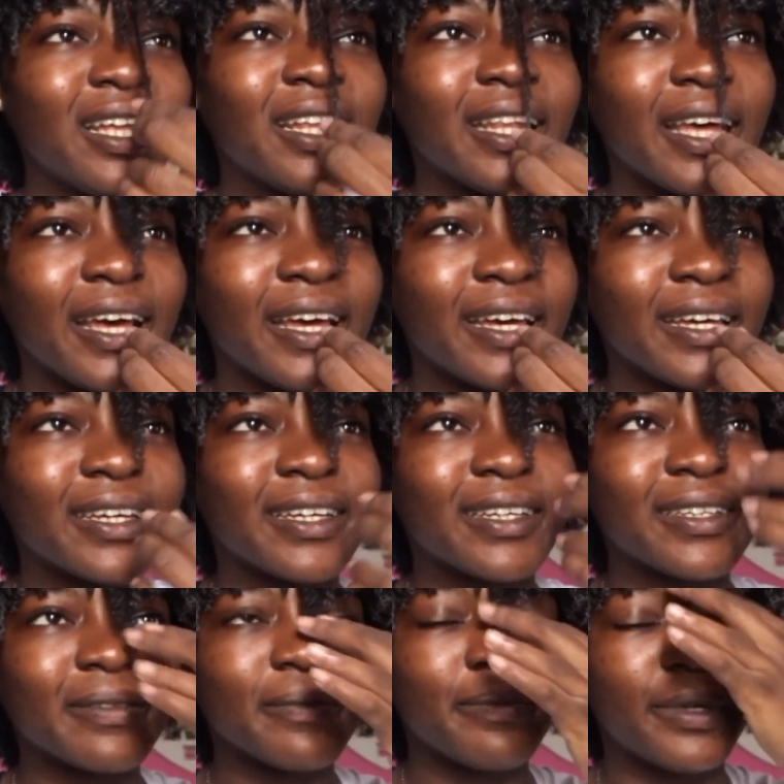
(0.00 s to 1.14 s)
Like,
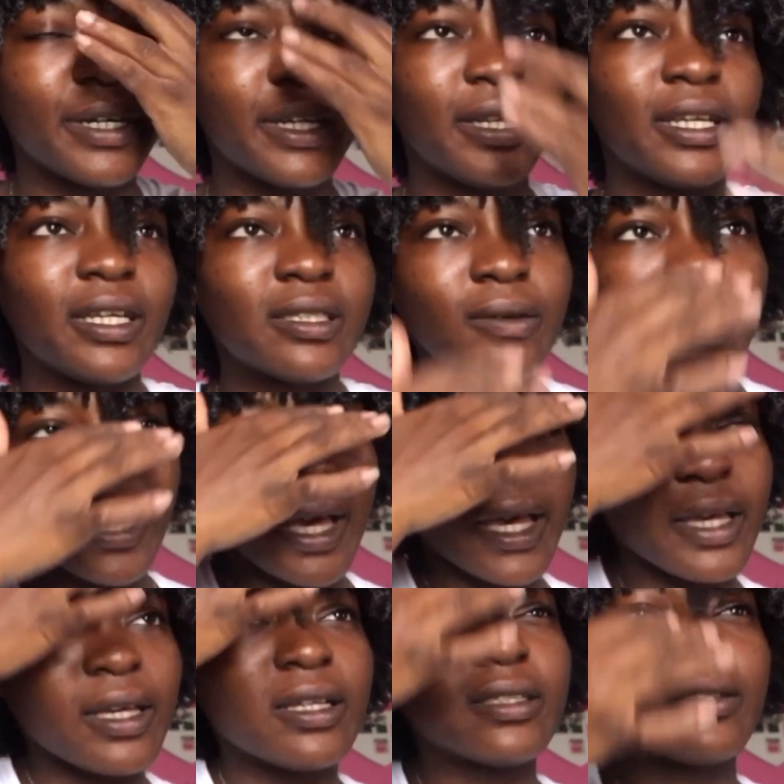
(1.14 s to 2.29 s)
but it's
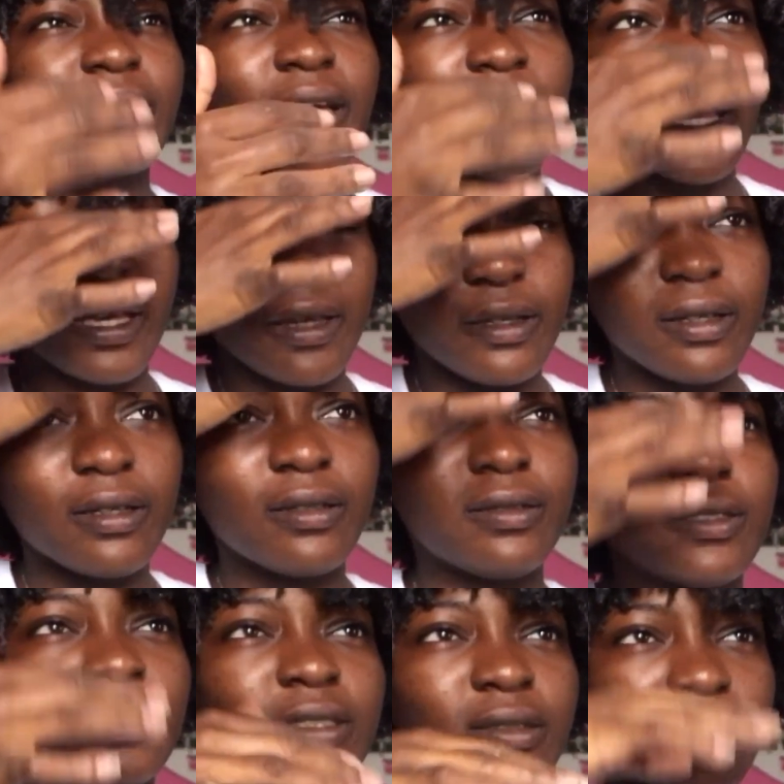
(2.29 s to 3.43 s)
okay. It's okay. We'll
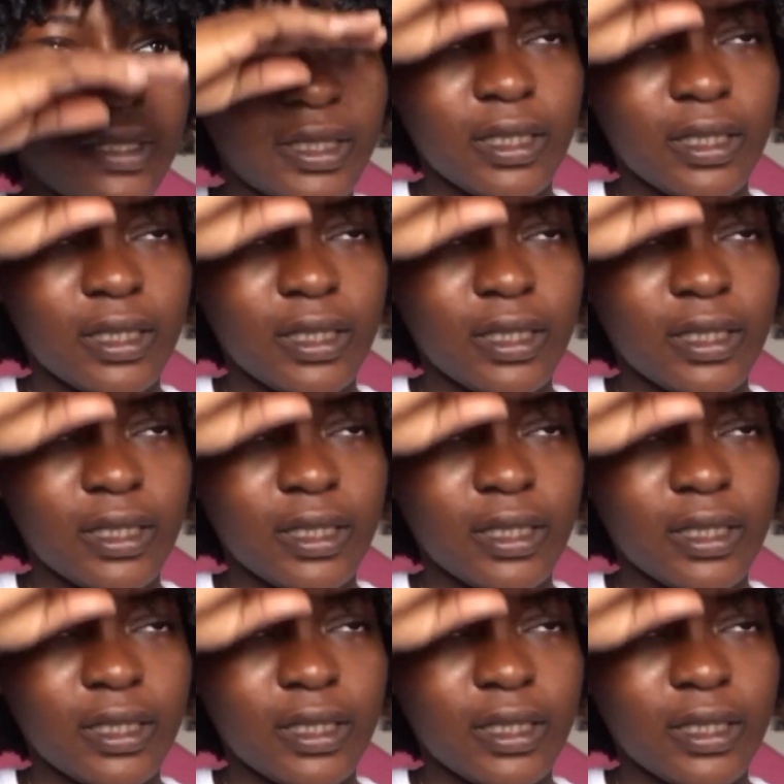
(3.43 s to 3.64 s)
deal with it.